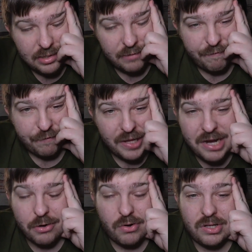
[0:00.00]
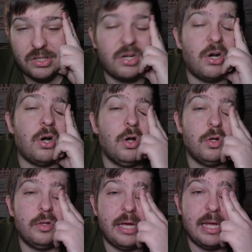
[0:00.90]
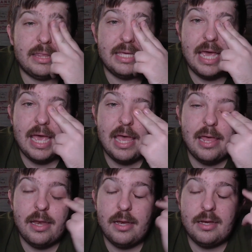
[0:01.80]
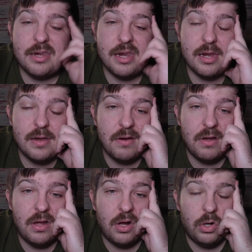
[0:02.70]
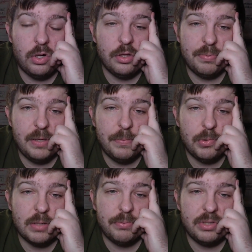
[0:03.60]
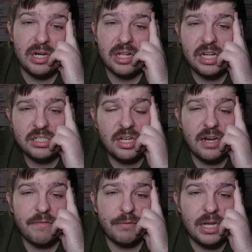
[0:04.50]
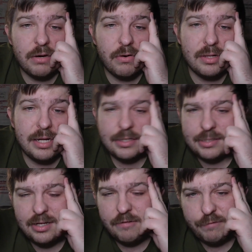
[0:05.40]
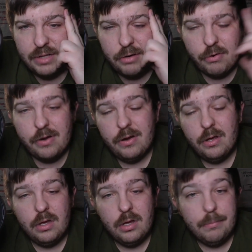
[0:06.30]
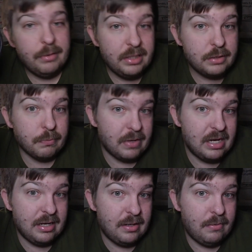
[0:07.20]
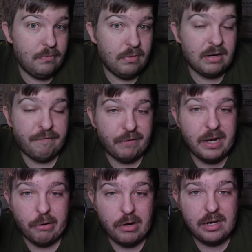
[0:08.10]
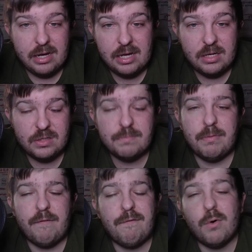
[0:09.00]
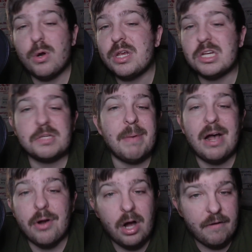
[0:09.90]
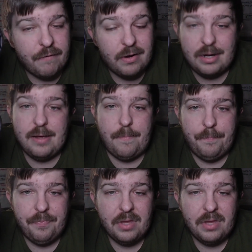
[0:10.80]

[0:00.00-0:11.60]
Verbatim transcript: the flagrant call at the end and all the people complaining, that's not a flagrant, that's not a flagrant. Please read what a flagrant is before you spout off on it.